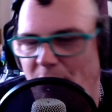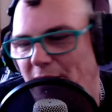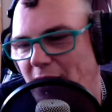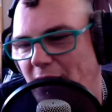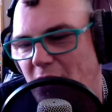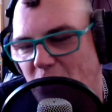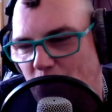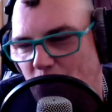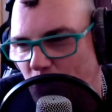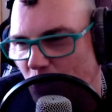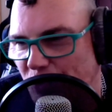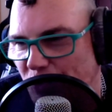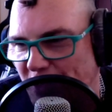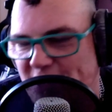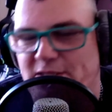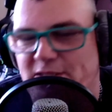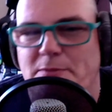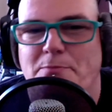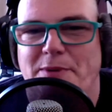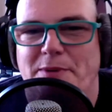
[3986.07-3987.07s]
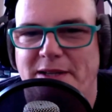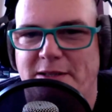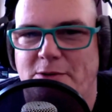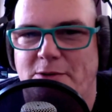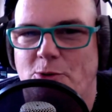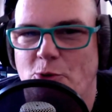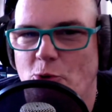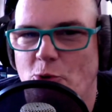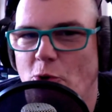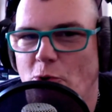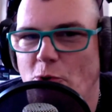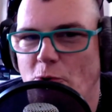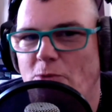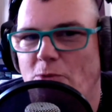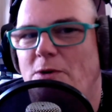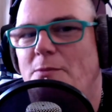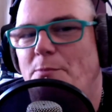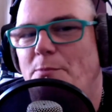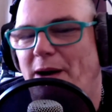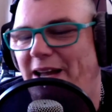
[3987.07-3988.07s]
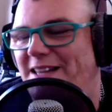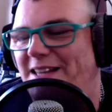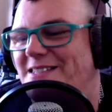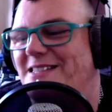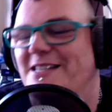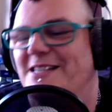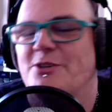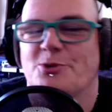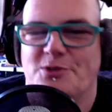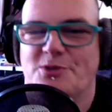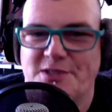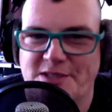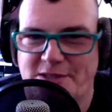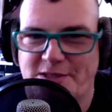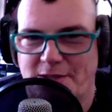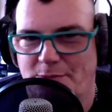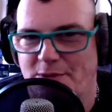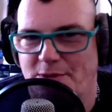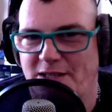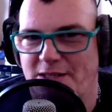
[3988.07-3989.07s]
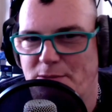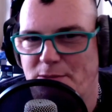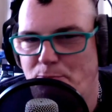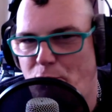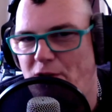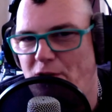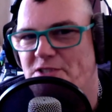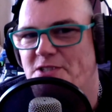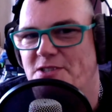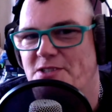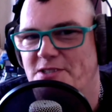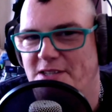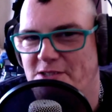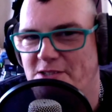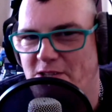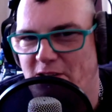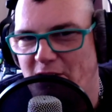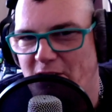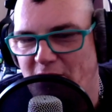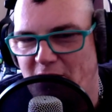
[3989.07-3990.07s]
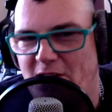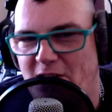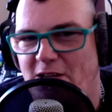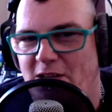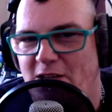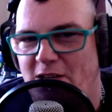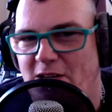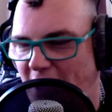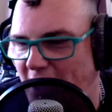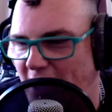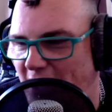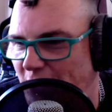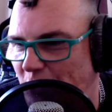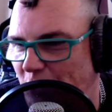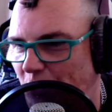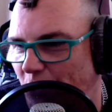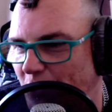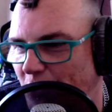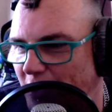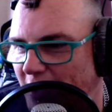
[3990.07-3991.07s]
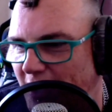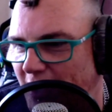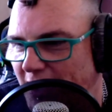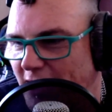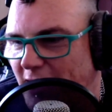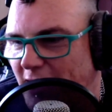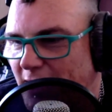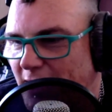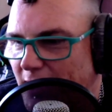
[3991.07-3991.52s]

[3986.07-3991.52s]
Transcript: I mean, Google doesn't, but Google by its ecosystem and its presence as a uh, you know uh,